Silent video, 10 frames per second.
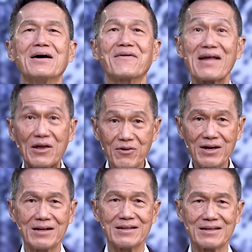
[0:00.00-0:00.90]

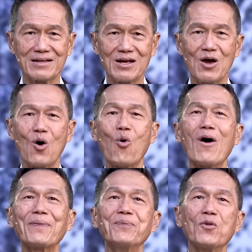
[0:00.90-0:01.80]
regularly,
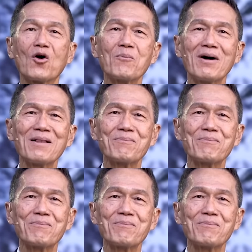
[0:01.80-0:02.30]
what normal